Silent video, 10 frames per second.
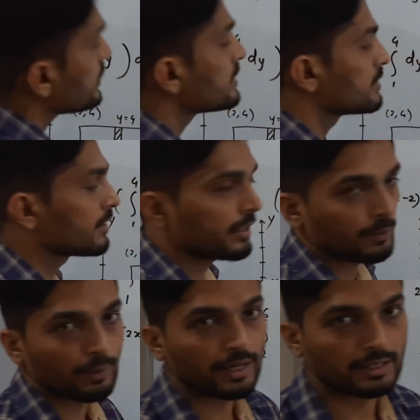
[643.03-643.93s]
this is the
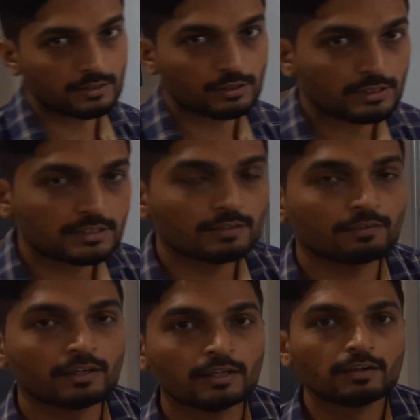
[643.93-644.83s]
required answer. This is
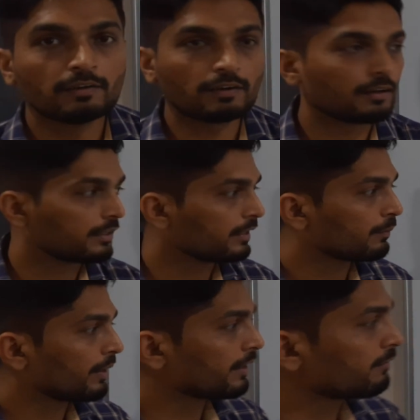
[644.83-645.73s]
the
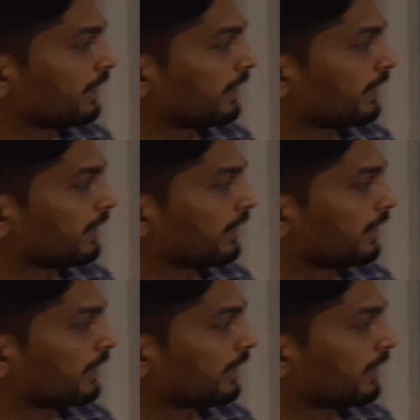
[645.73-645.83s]
required